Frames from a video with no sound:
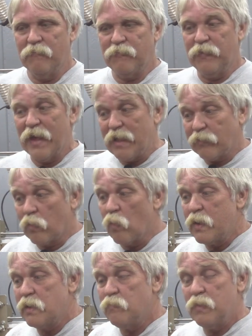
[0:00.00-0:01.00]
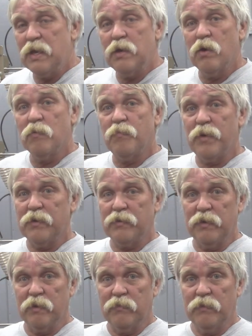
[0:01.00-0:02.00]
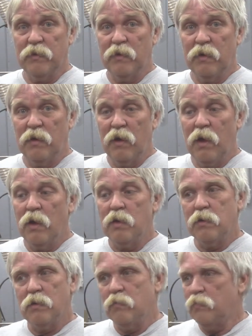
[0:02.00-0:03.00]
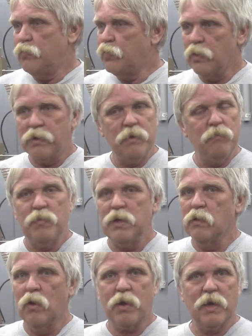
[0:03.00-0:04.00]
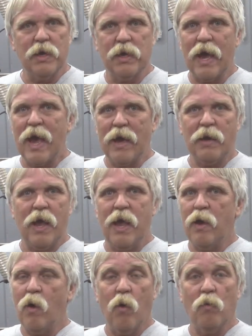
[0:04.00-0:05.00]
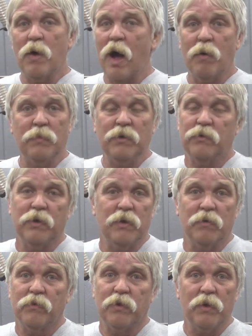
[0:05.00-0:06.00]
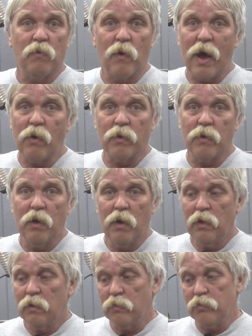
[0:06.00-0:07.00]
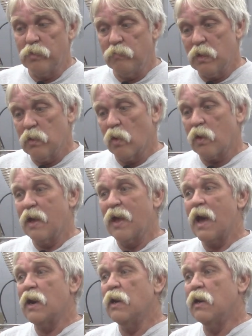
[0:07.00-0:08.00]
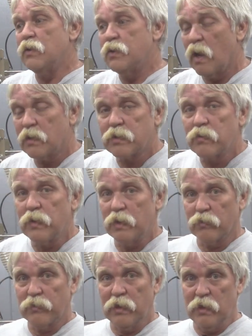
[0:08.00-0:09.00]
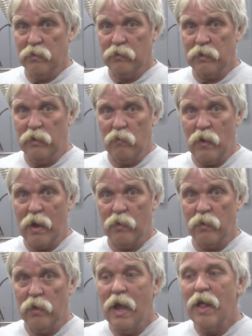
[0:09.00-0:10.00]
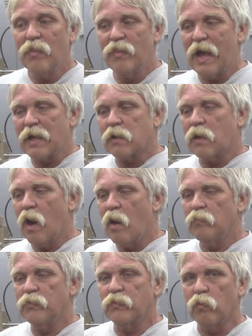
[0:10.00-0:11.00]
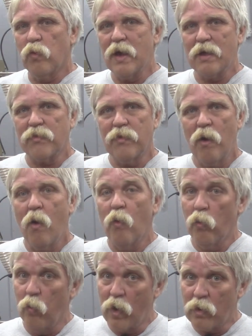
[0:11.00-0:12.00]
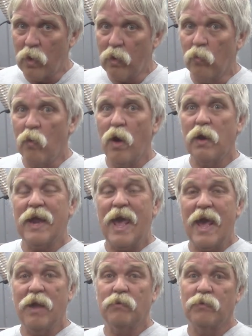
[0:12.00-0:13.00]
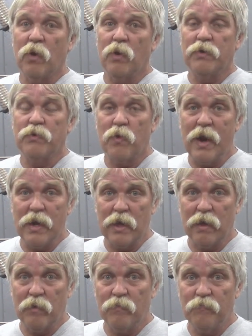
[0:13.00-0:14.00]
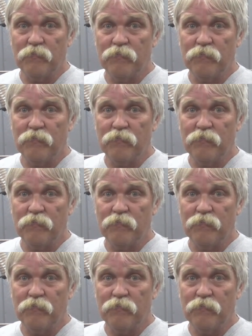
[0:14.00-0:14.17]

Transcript: If that's going to be your business, you shouldn't be looking at a home hobby CNC router. You should be looking at an industrial CNC router that comes with one-on-one hands-on training.